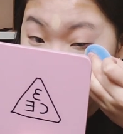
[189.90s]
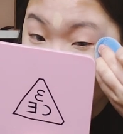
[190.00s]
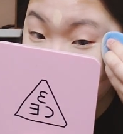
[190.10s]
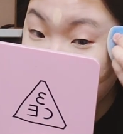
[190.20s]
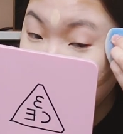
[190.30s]
could
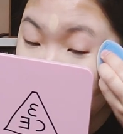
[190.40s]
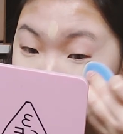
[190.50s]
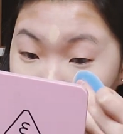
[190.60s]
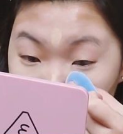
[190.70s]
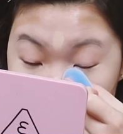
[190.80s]

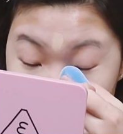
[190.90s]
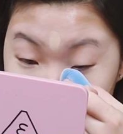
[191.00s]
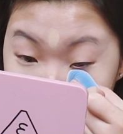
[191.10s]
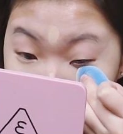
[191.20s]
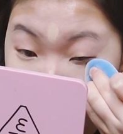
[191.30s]
completely
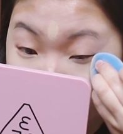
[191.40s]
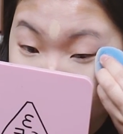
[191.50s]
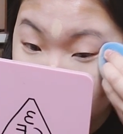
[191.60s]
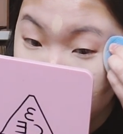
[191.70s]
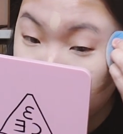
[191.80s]
execute
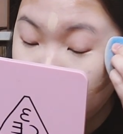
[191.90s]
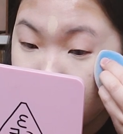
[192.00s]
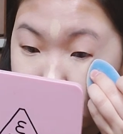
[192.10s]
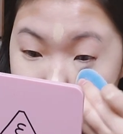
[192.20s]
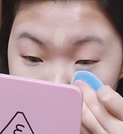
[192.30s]
what you
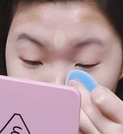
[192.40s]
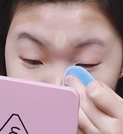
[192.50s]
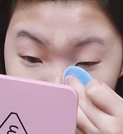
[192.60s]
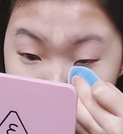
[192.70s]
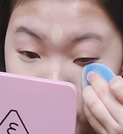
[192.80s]
wanted
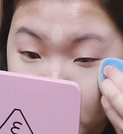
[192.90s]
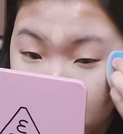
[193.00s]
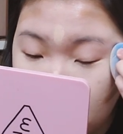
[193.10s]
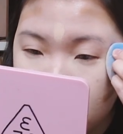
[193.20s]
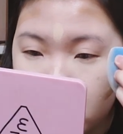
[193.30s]
to
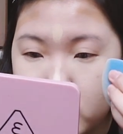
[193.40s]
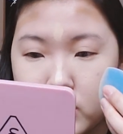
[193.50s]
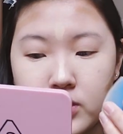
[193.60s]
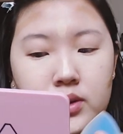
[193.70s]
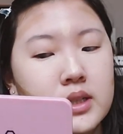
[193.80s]

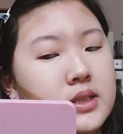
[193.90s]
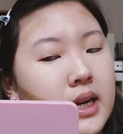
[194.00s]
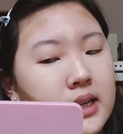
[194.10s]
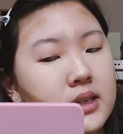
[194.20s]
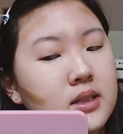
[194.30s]
do
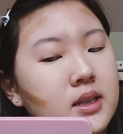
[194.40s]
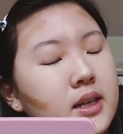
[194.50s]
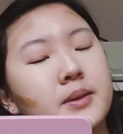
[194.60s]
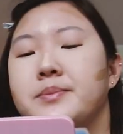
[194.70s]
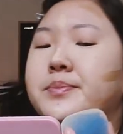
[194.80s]

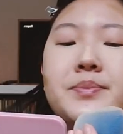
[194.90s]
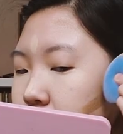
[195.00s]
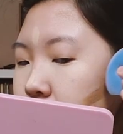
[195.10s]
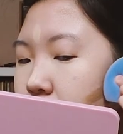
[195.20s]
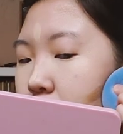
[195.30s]
aesthetically.
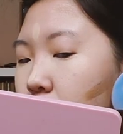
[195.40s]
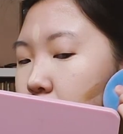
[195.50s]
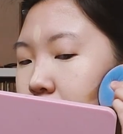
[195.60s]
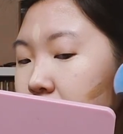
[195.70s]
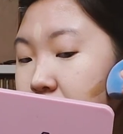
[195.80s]

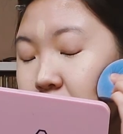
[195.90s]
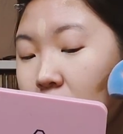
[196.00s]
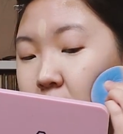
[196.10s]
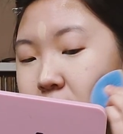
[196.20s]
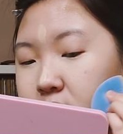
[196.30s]
So it's
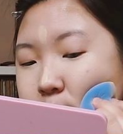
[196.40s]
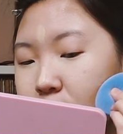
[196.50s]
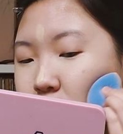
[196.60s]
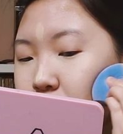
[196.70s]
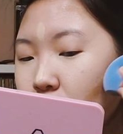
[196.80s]
honestly
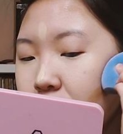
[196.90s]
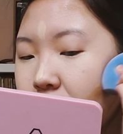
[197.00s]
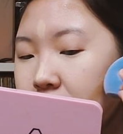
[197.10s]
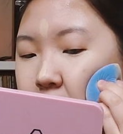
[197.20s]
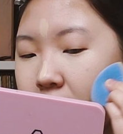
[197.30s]
been so
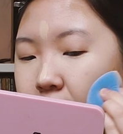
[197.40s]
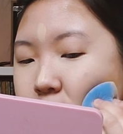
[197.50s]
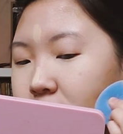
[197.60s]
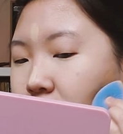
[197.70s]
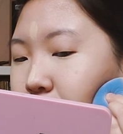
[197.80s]
fun kind of
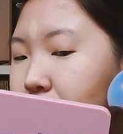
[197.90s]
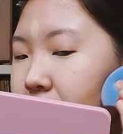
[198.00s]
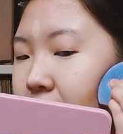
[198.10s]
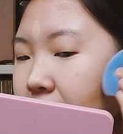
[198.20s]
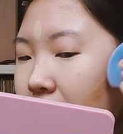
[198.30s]
just like
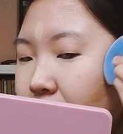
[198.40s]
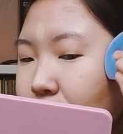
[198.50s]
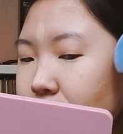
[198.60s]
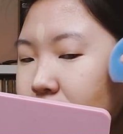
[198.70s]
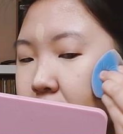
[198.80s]
playing
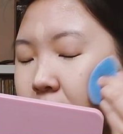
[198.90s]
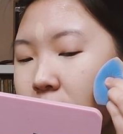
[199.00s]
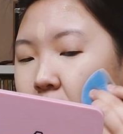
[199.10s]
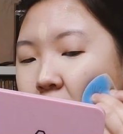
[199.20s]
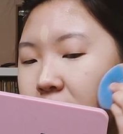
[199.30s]
house
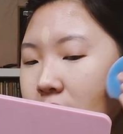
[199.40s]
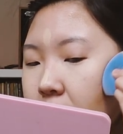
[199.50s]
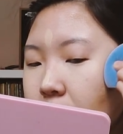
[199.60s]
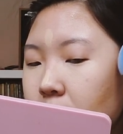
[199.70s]
and like